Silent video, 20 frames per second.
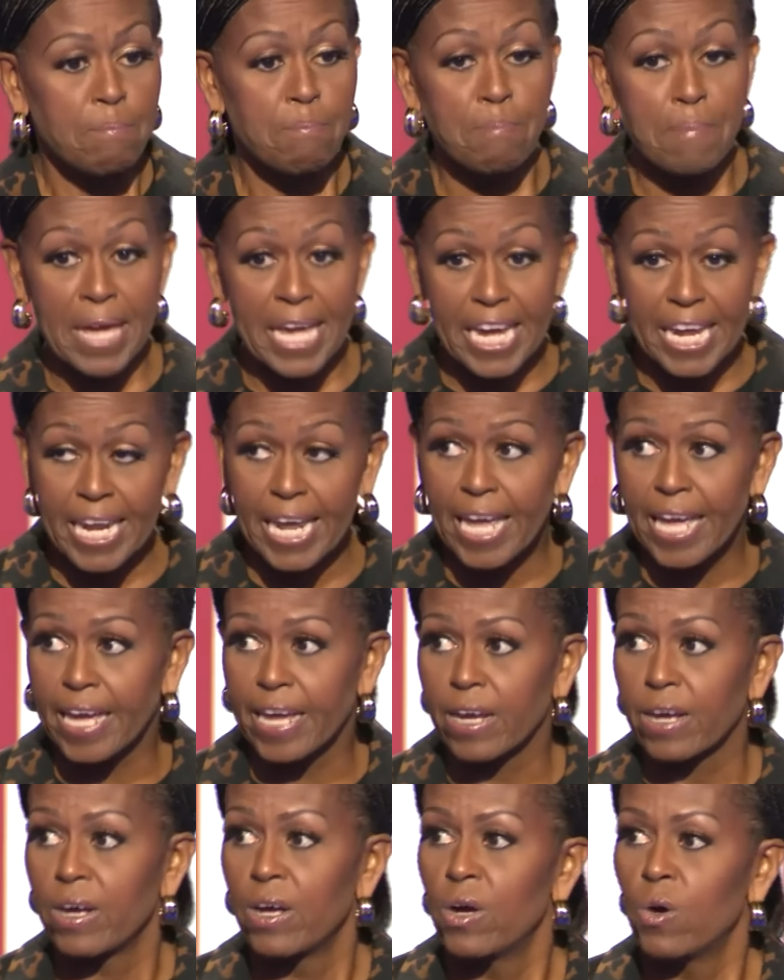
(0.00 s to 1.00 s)
meeting
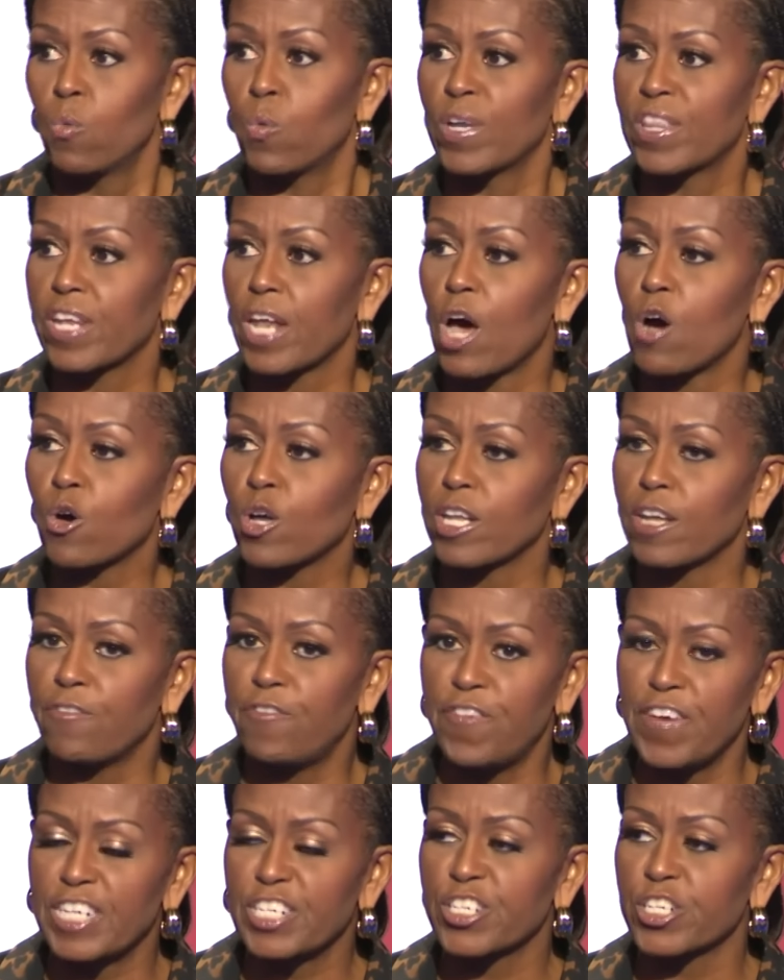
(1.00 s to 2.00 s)
with local
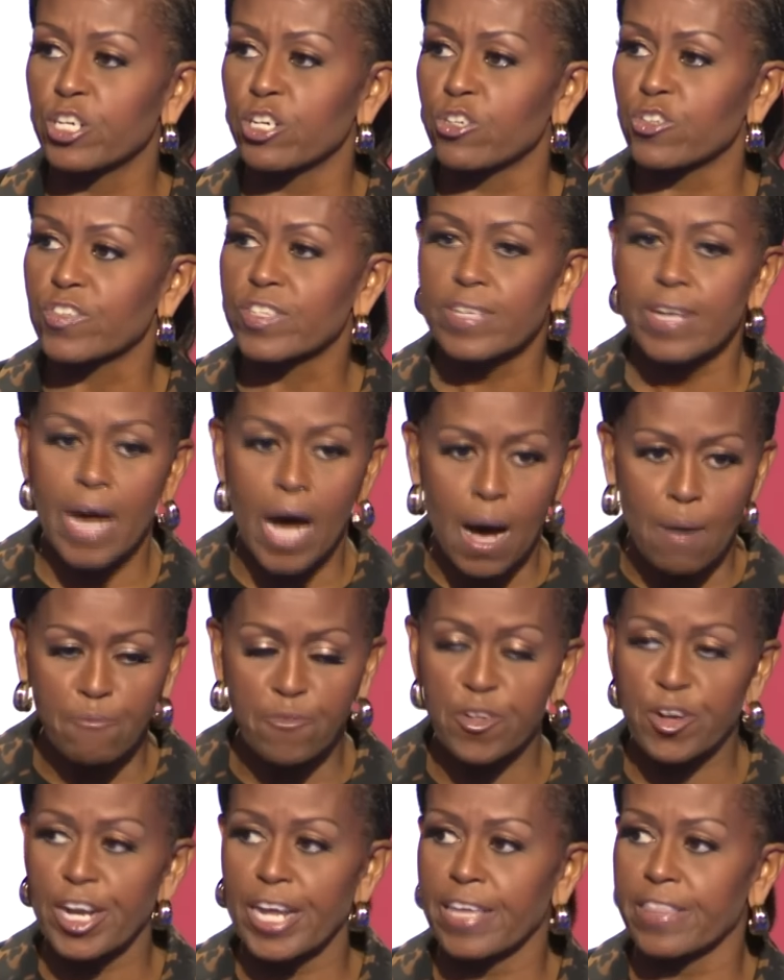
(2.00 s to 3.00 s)
officials,
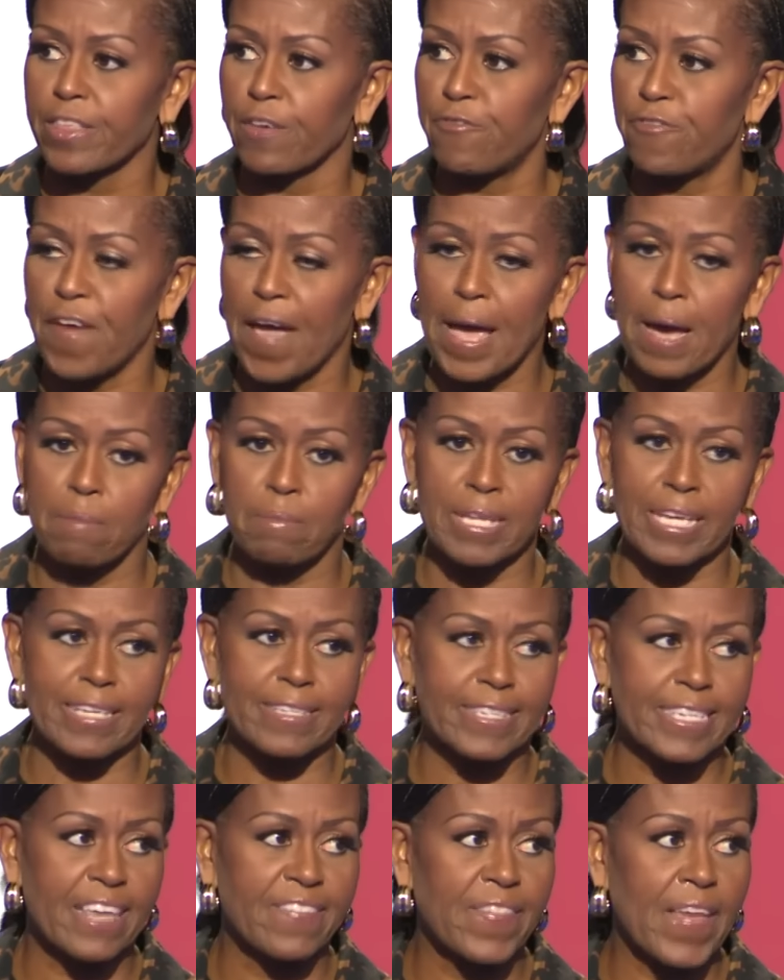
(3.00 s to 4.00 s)
comforting the
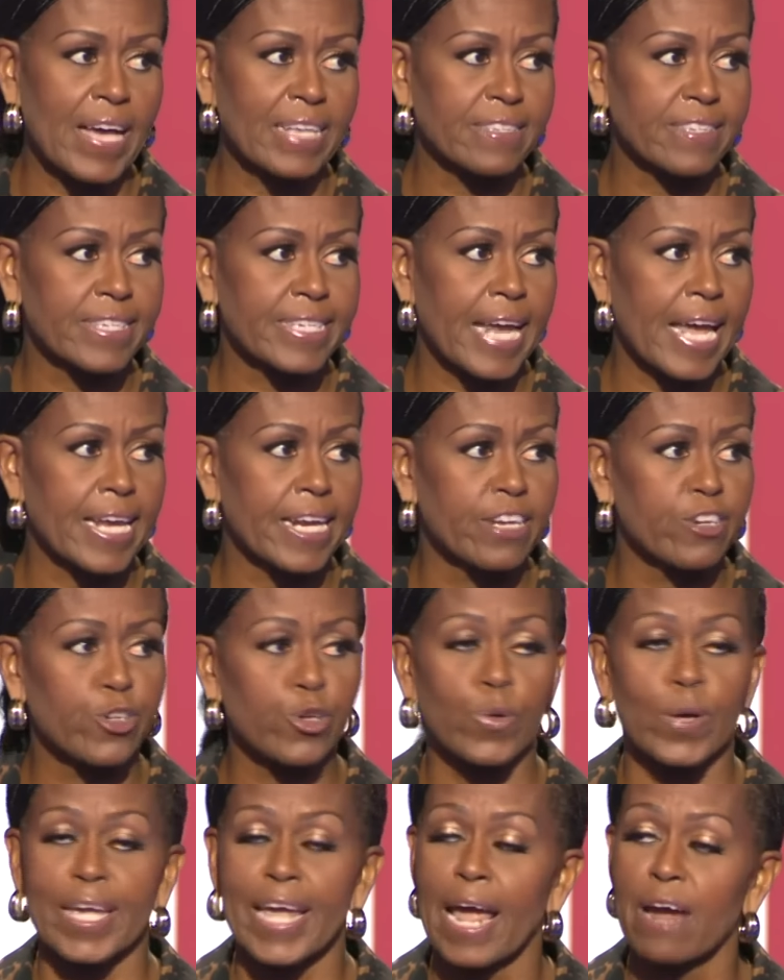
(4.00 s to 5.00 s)
families in that state, and
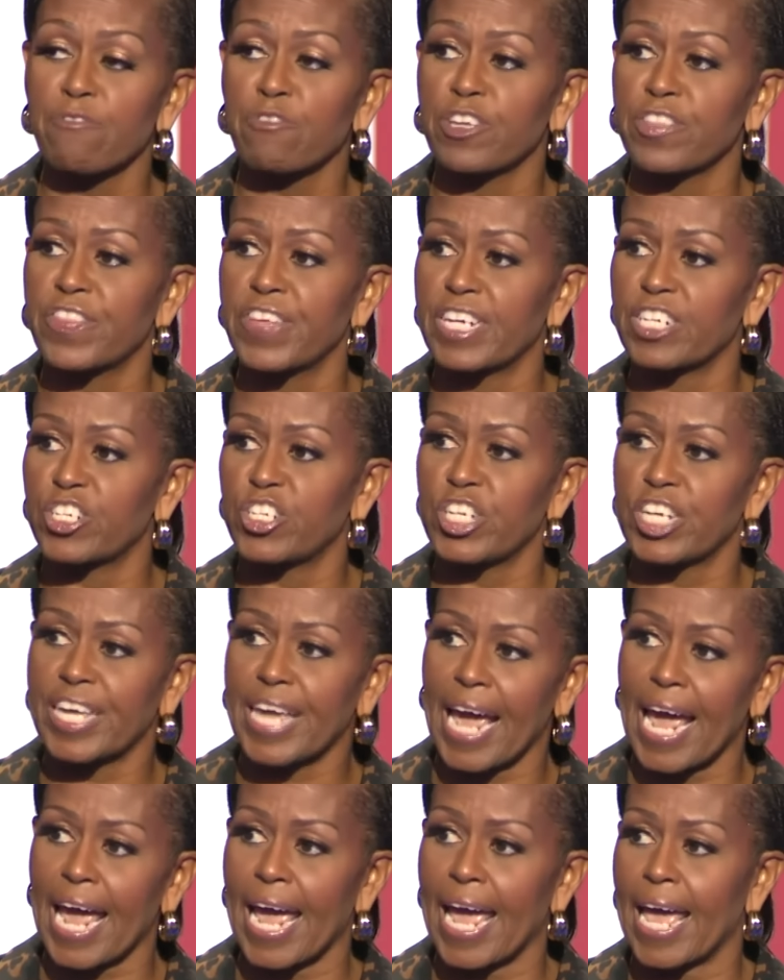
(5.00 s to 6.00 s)
doing everything she
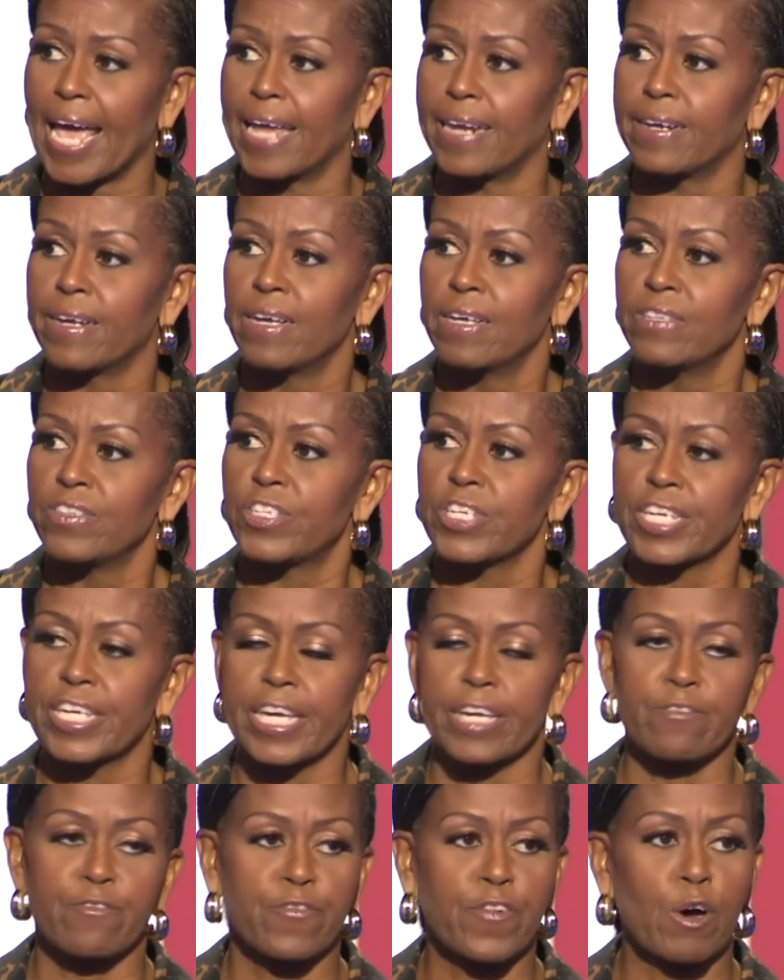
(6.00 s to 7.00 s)
can to
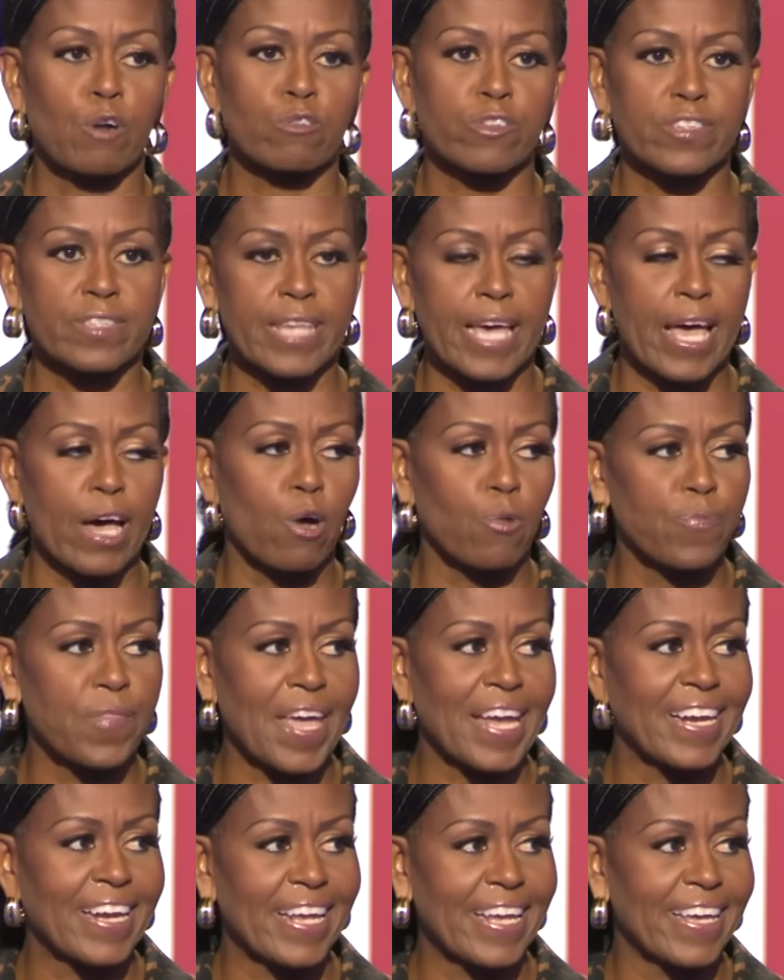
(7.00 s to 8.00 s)
get folks the help
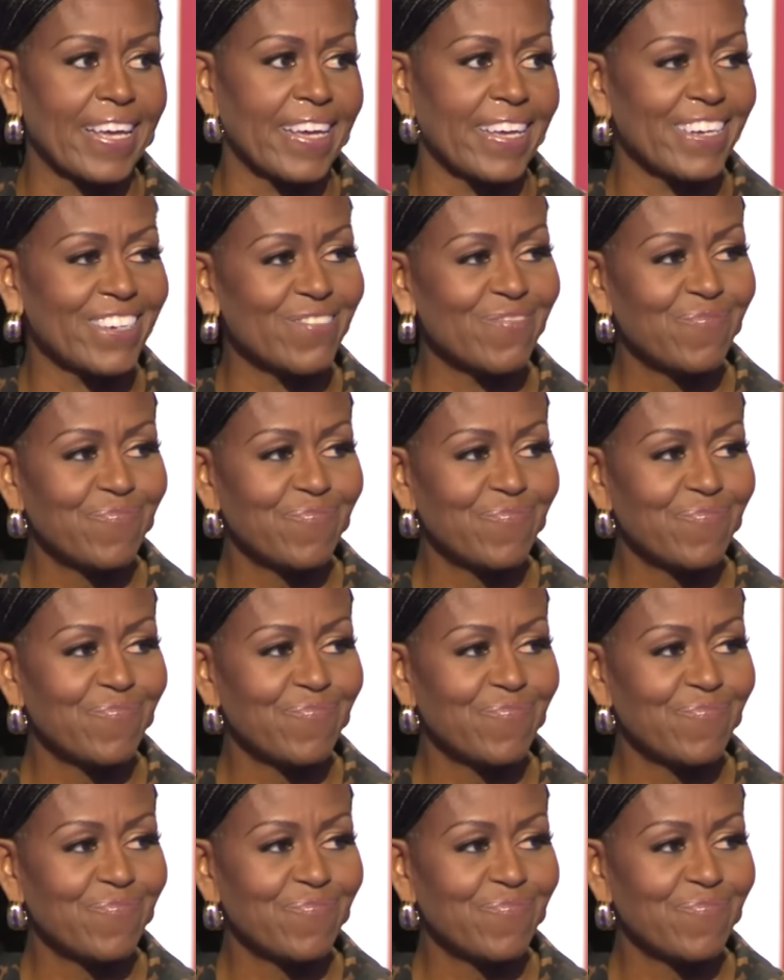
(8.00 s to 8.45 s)
they need.